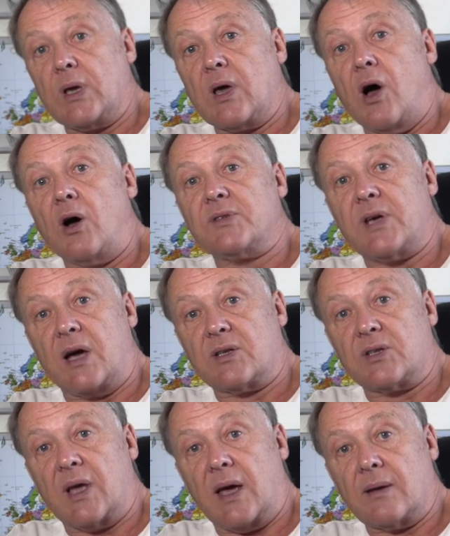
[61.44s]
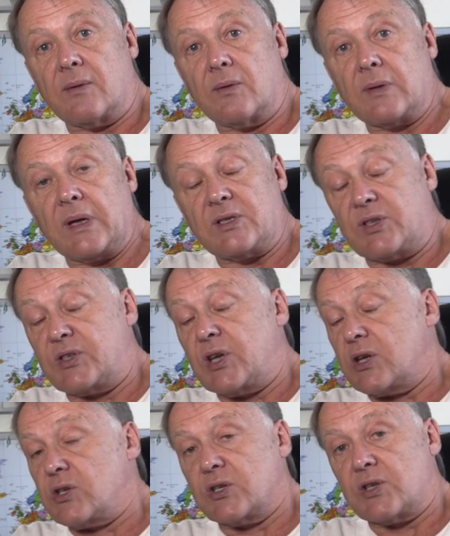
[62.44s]
can't touch that. It's
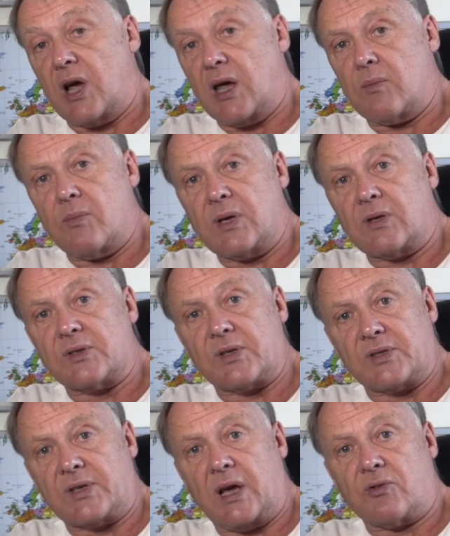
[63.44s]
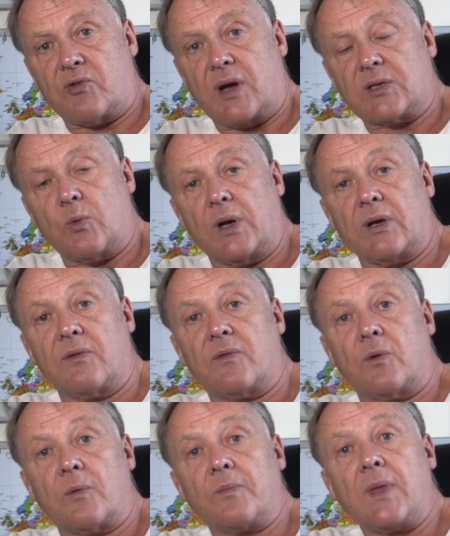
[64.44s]
such a shame because the soundtrack's
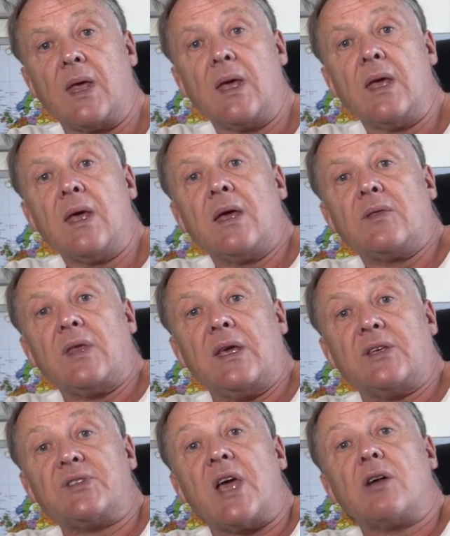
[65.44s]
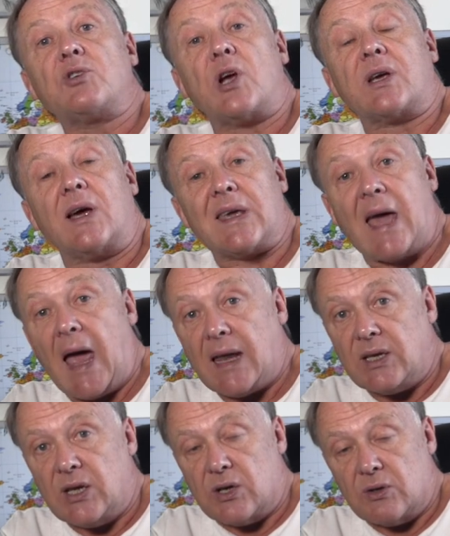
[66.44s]
wonderful. The soundtrack I
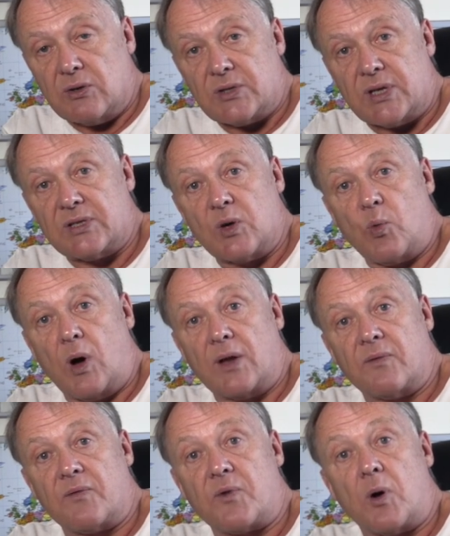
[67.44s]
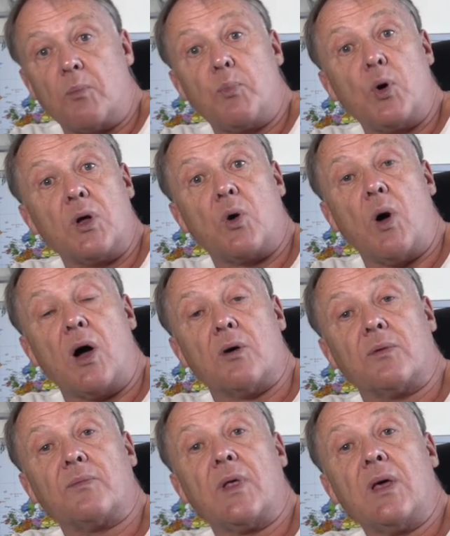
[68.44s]
can use is the one from Bula Quo,
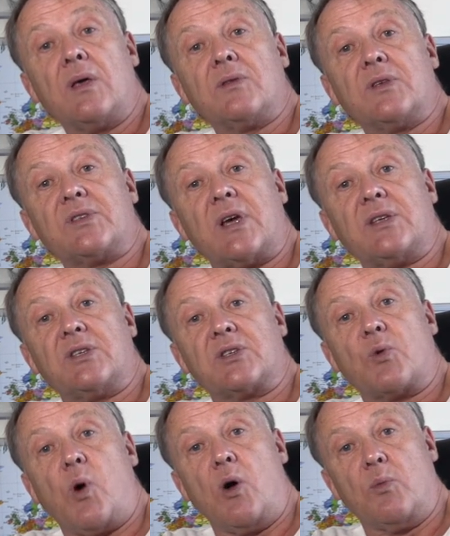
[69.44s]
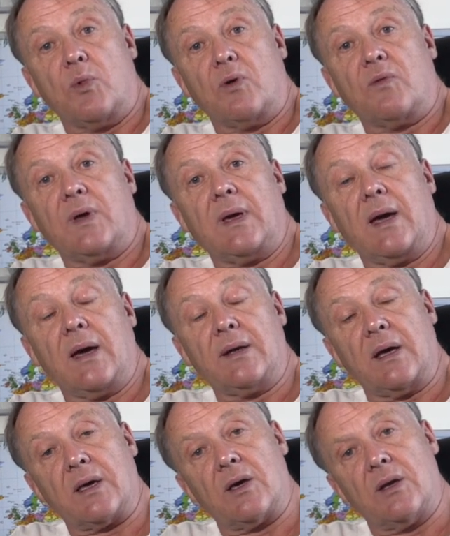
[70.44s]
the Status Quo movie,
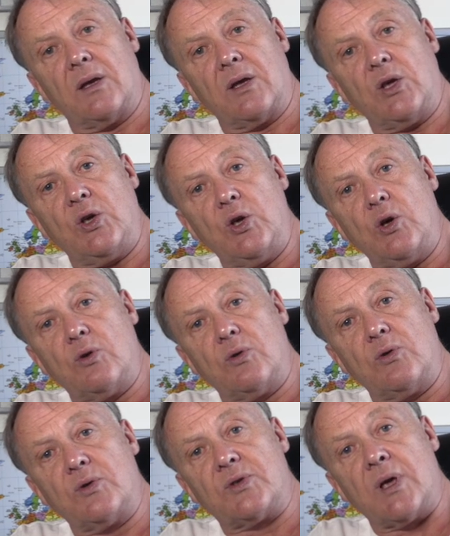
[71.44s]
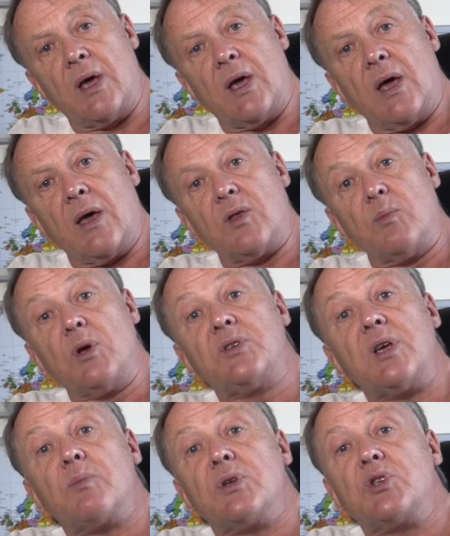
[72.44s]
and I can use the
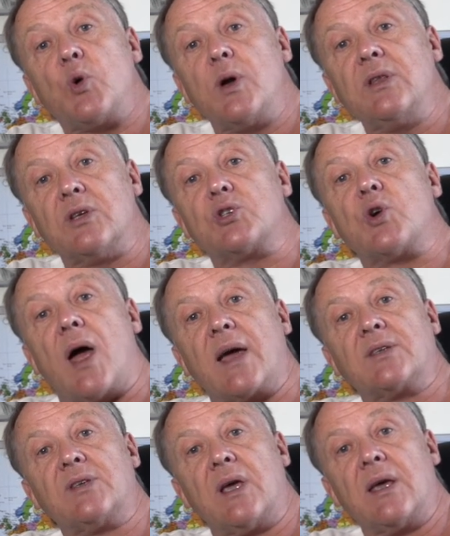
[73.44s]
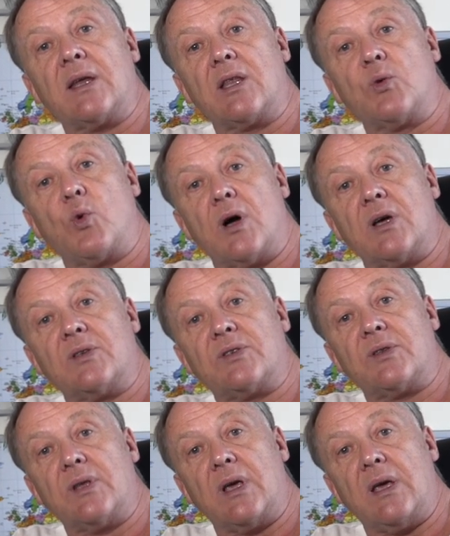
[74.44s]
music between the tracks, in other
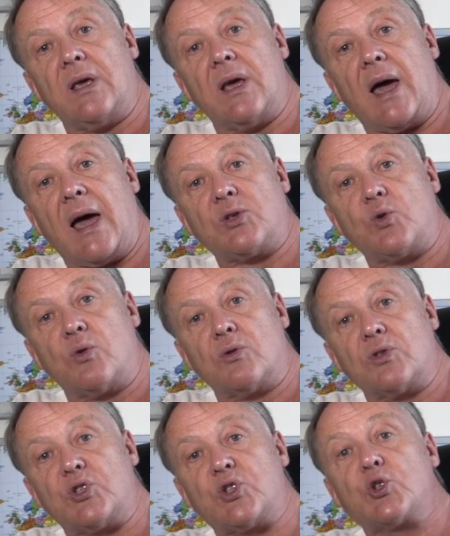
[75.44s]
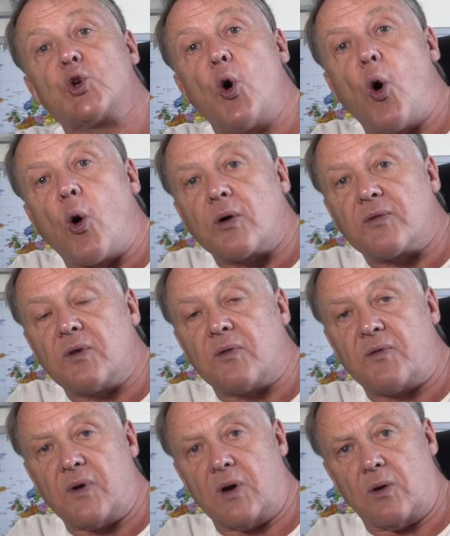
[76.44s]
words, the actual score of the
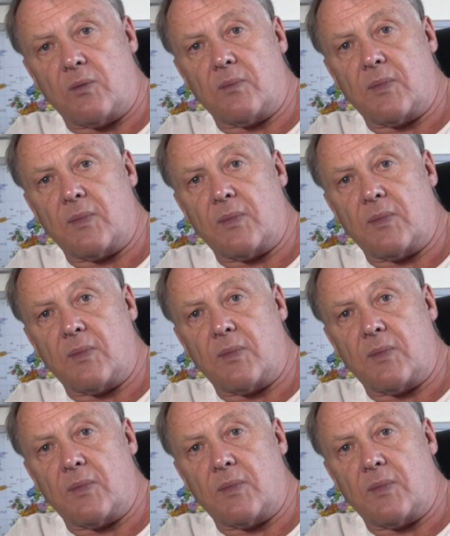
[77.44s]
film.